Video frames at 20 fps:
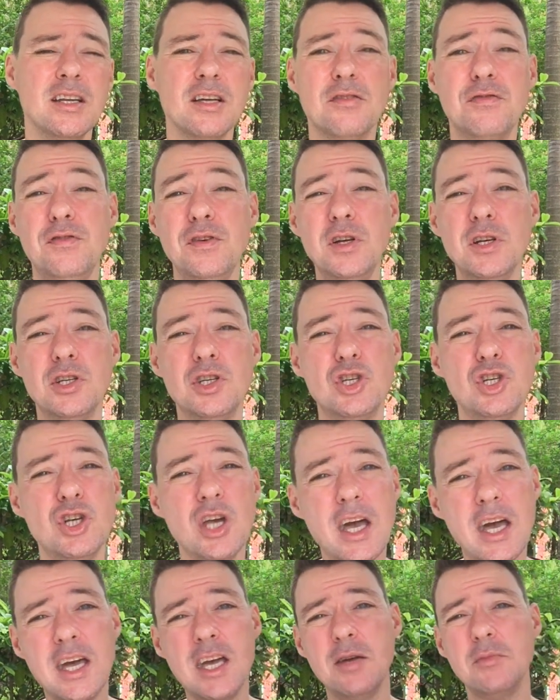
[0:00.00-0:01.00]
feel
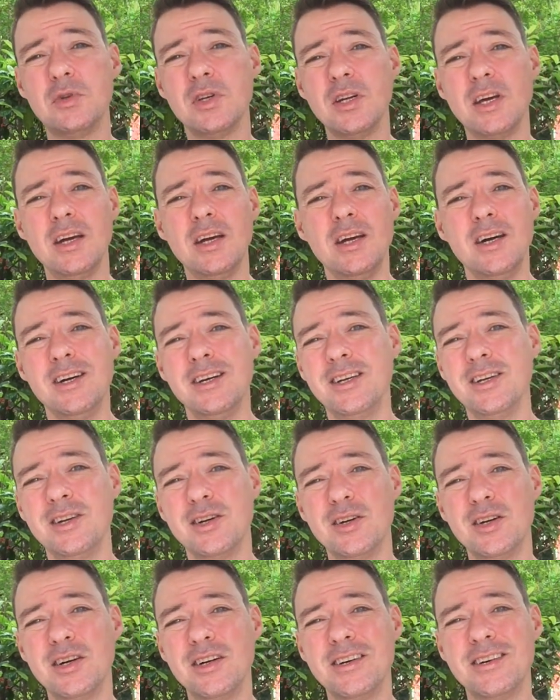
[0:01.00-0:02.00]
ashamed, and
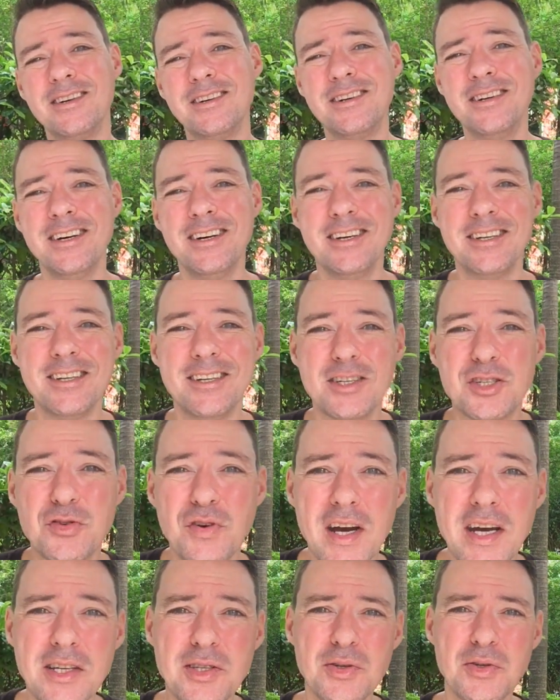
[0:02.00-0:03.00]
they're
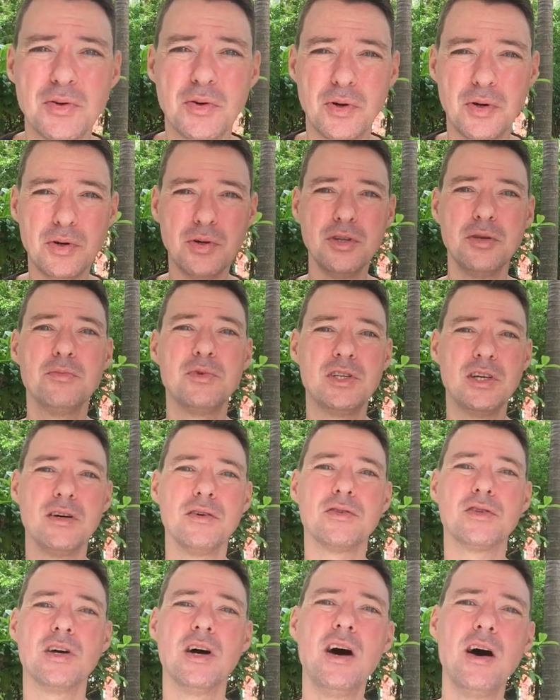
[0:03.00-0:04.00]
trying to hold
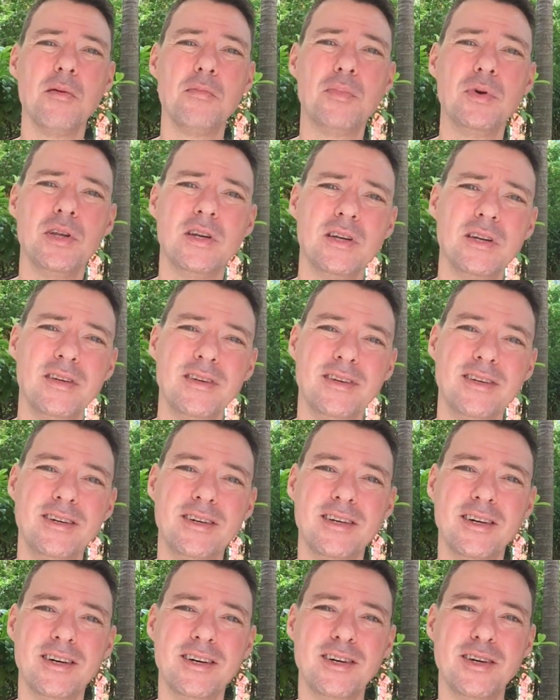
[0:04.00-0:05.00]
themselves up, and you
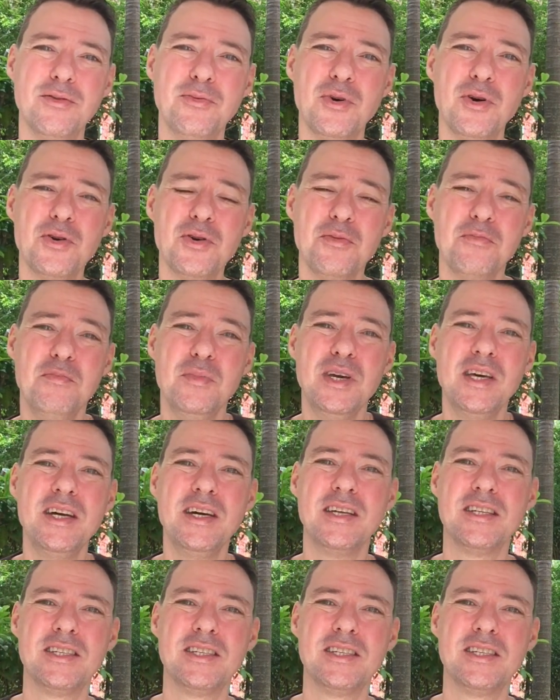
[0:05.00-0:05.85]
know they won't admit it.